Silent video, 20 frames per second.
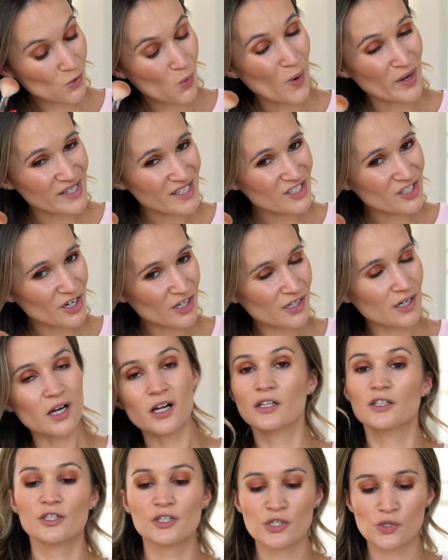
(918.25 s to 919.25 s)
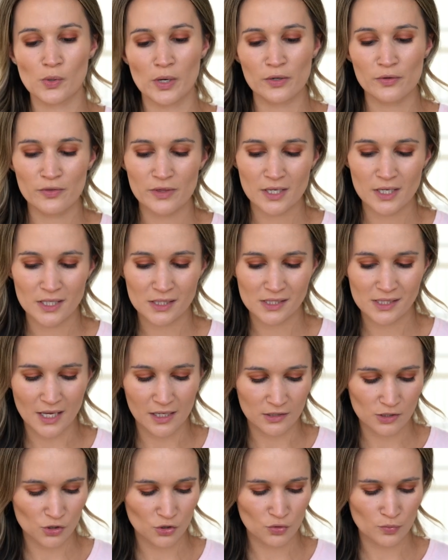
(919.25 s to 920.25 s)
quite a dark color, so I don't think it's
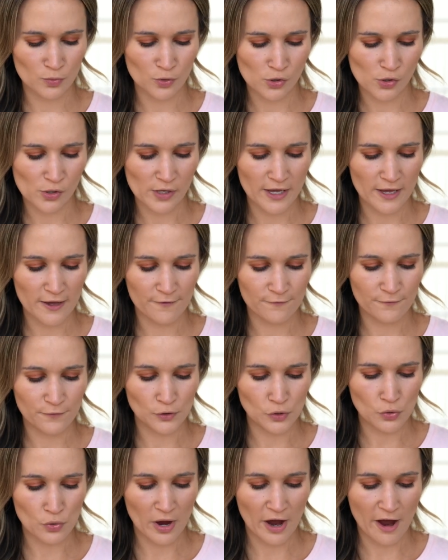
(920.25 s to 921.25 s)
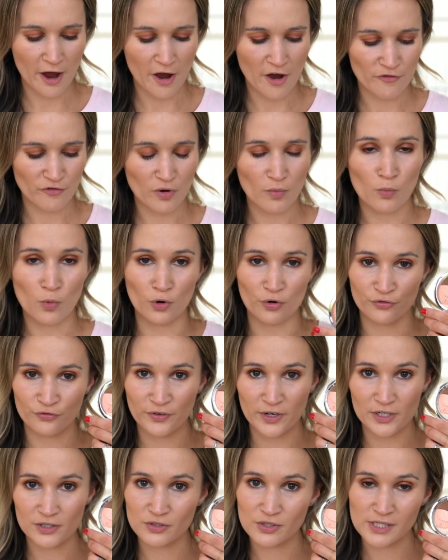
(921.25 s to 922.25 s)
that suitable if you have more
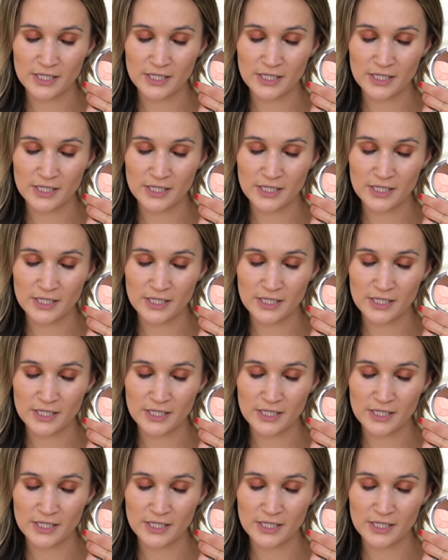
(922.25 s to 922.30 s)
fair